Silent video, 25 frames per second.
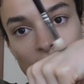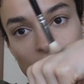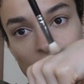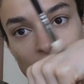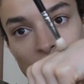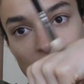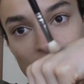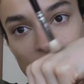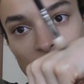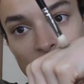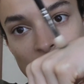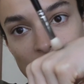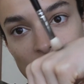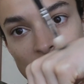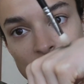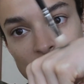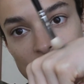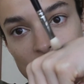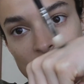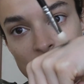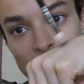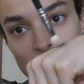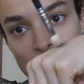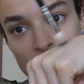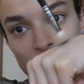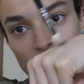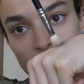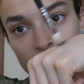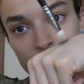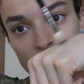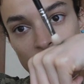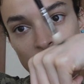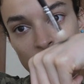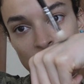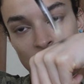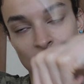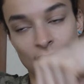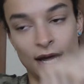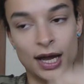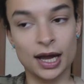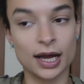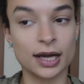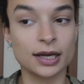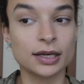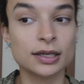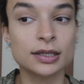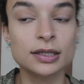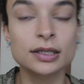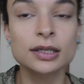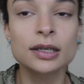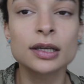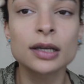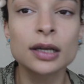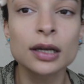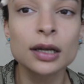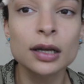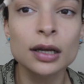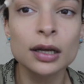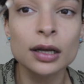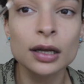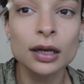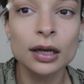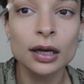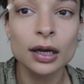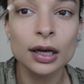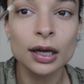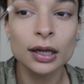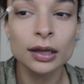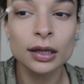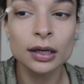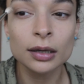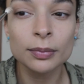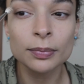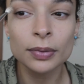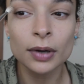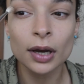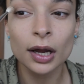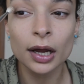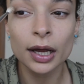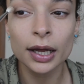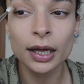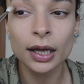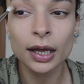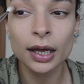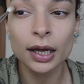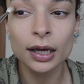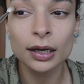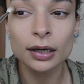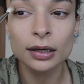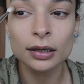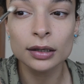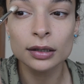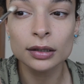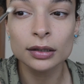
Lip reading: Getting the excess off on my hand and then applying it.